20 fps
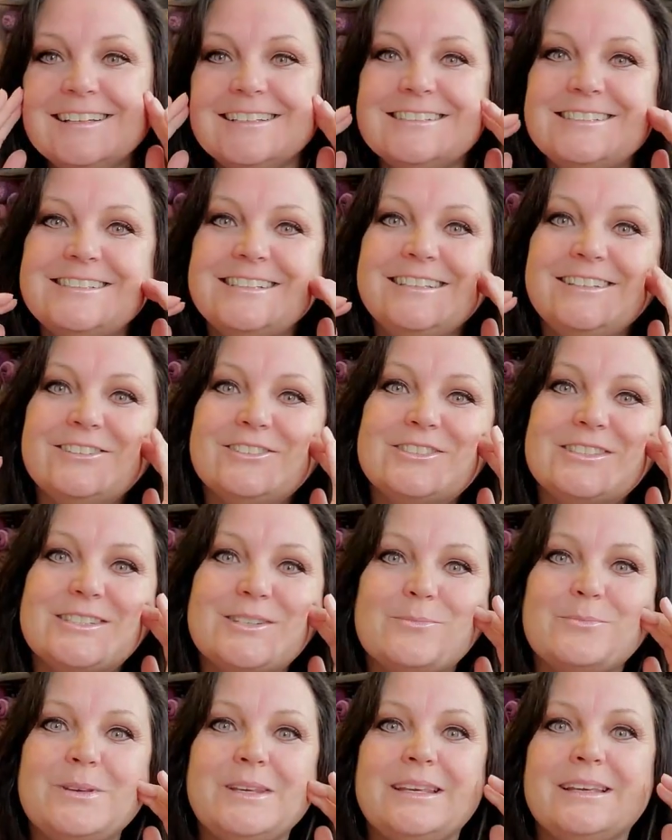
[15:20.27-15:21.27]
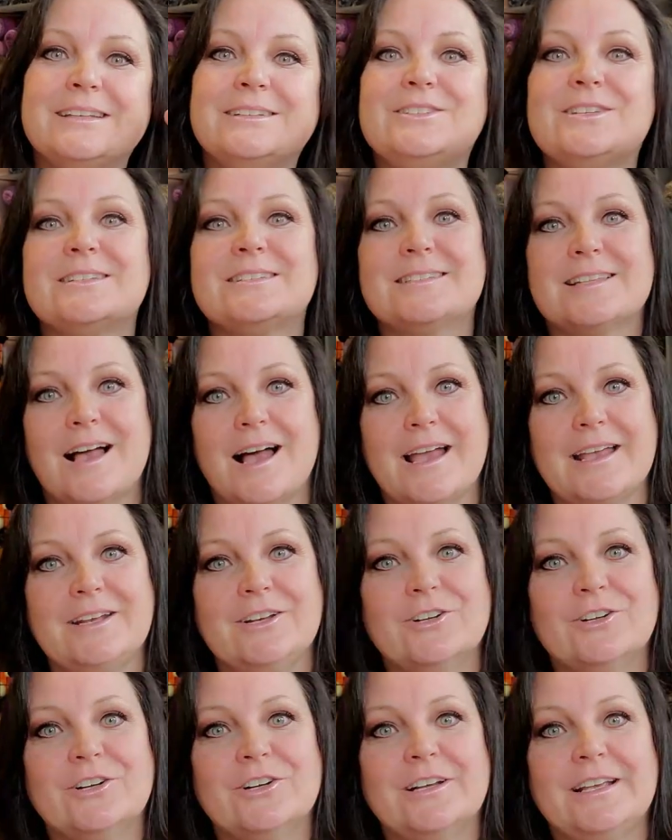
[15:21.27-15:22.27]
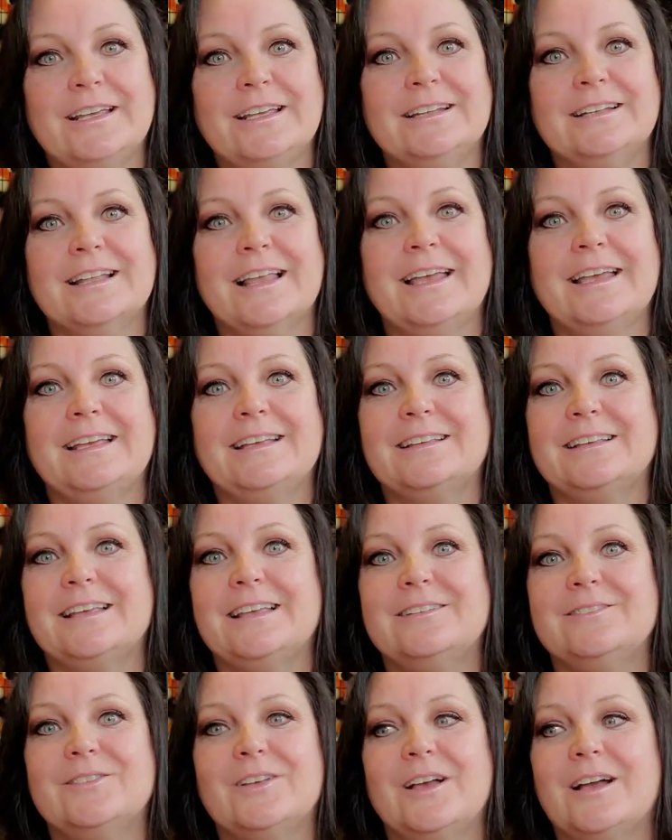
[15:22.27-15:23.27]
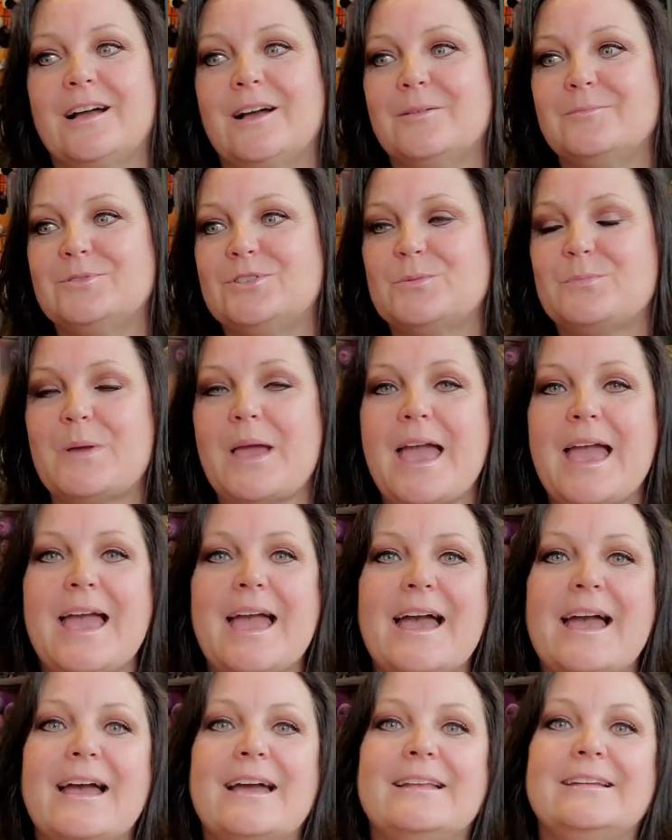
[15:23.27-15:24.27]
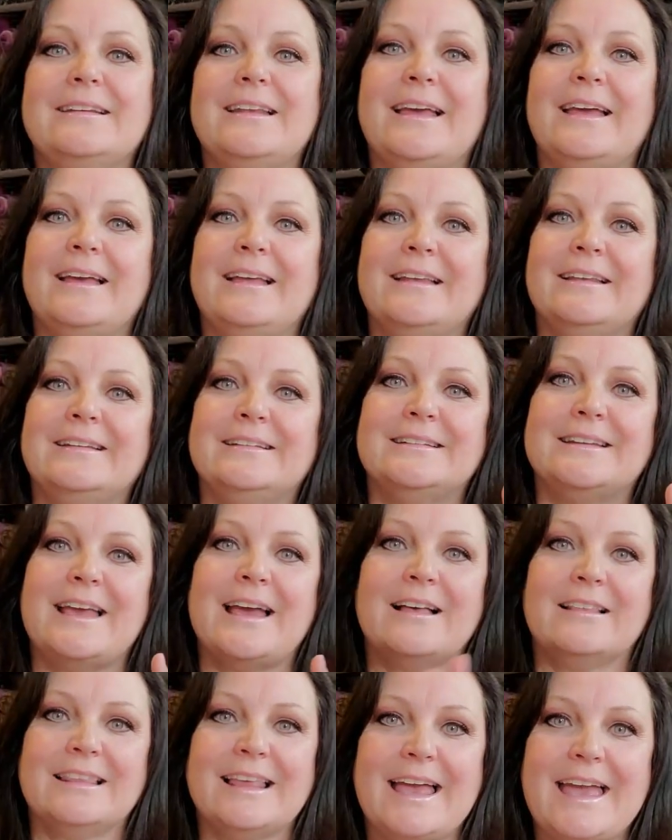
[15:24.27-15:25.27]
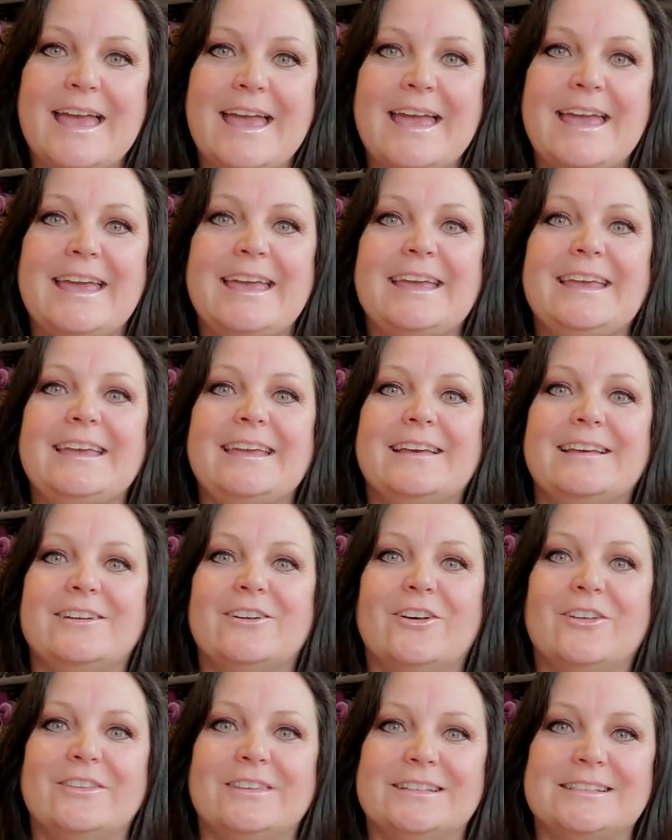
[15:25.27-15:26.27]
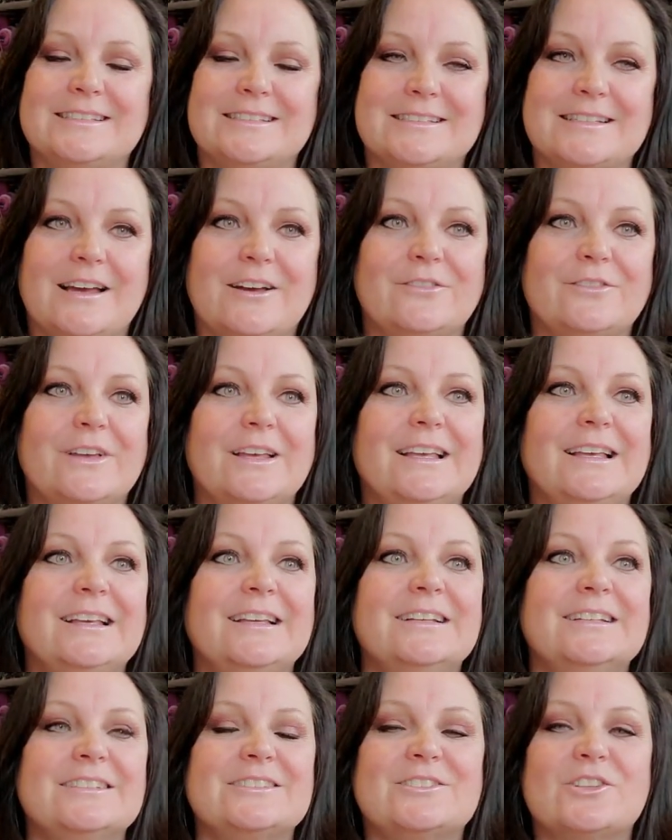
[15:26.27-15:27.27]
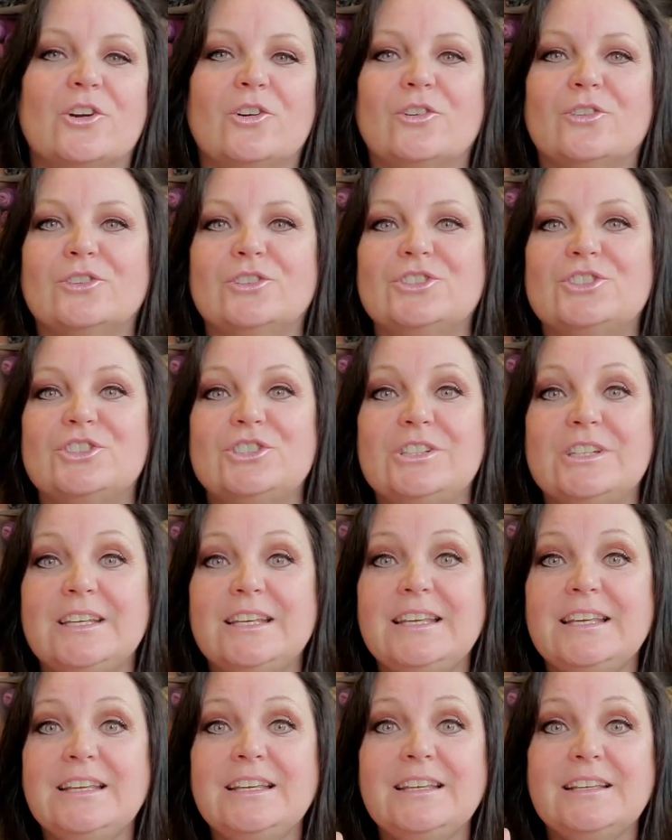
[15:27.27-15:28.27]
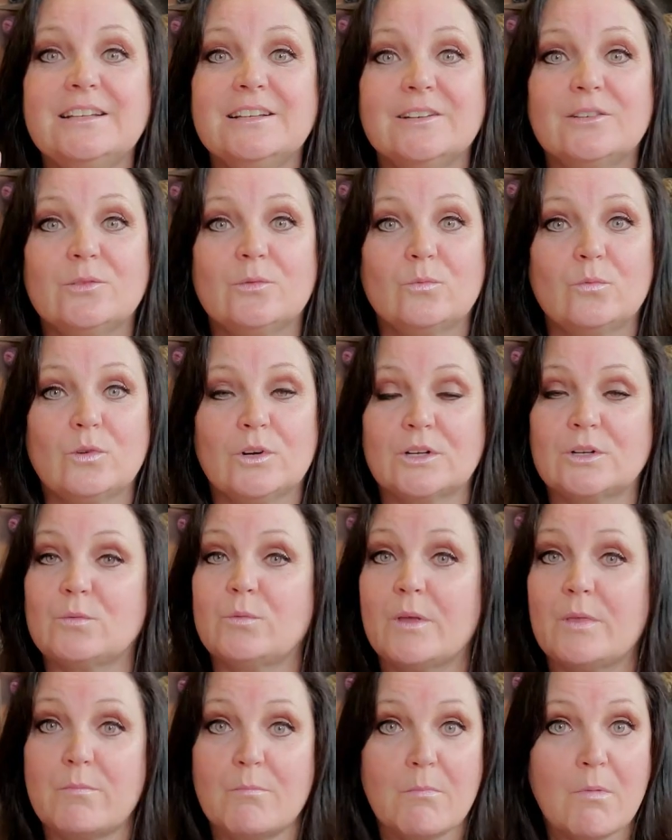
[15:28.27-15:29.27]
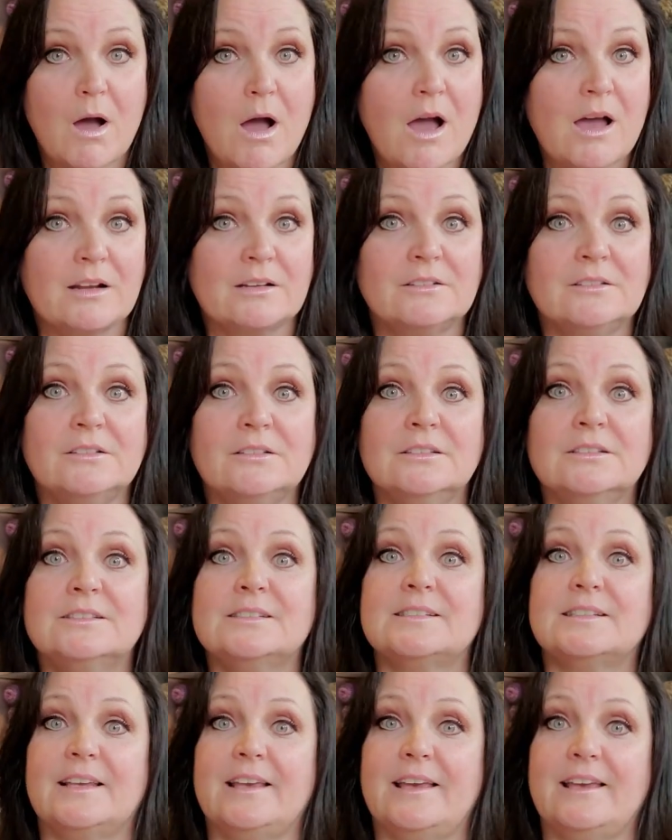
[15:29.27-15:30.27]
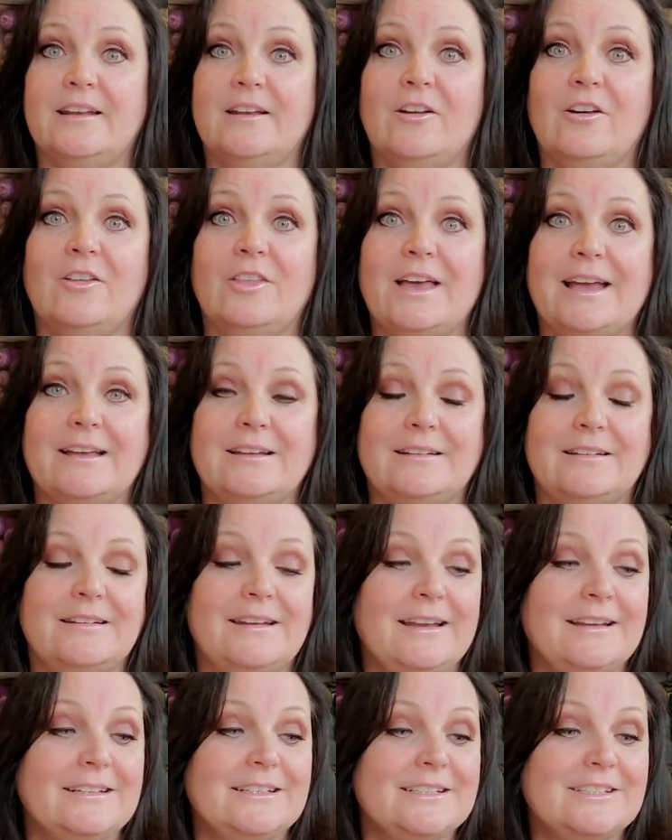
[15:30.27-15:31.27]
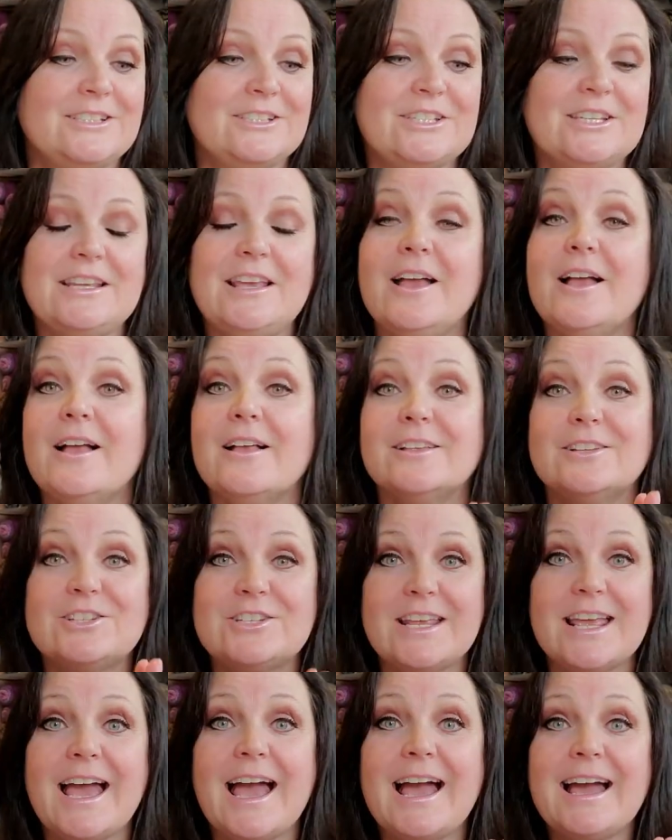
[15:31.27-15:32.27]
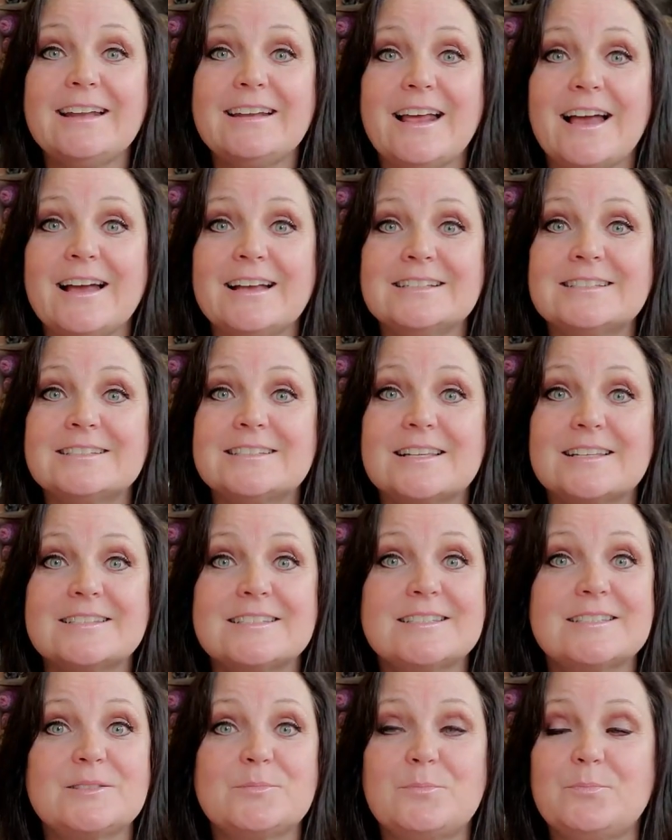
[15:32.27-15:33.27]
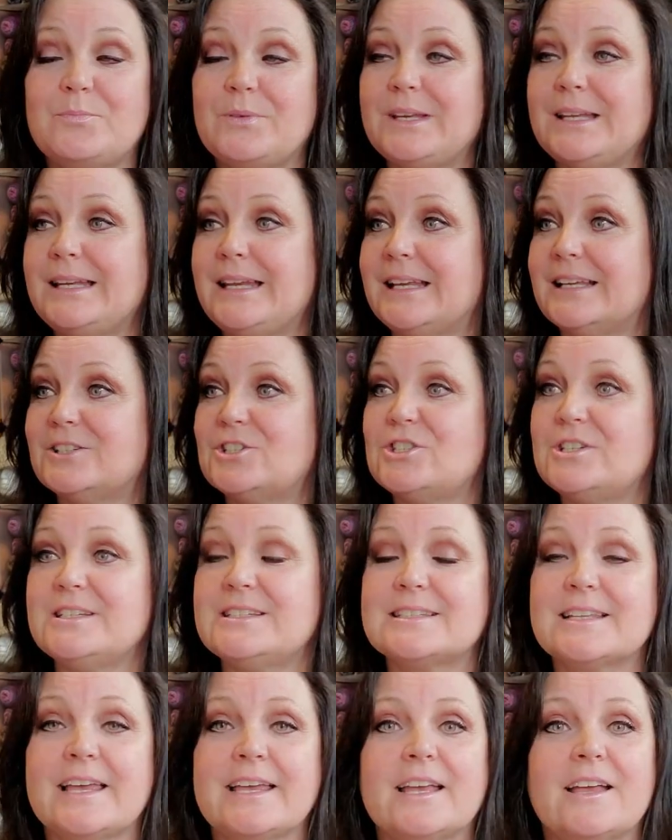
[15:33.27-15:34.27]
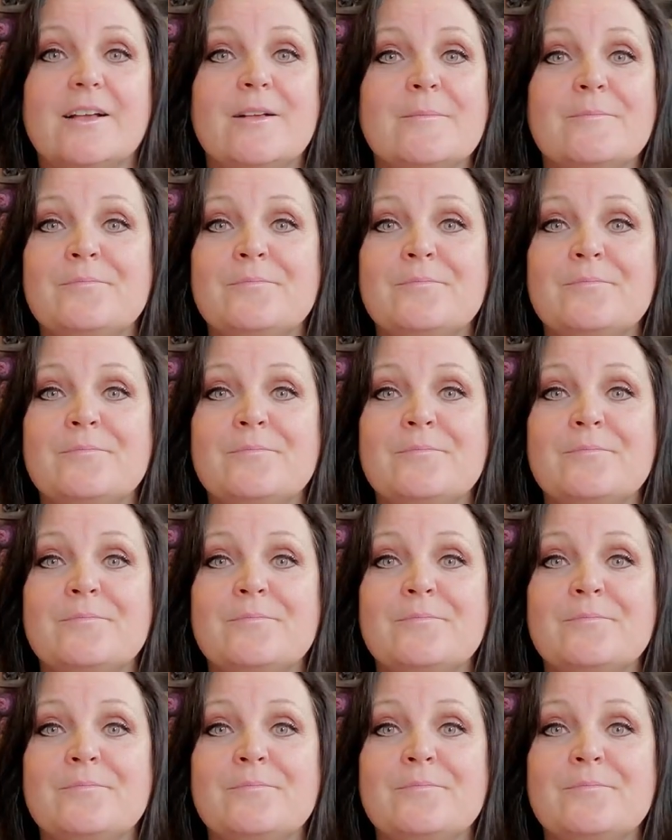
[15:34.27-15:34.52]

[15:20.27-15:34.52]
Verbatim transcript: she used to be a designer in like um, Japan and L A and all this stuff. So she worked with models and all that. And she, she had us spinning. She's like,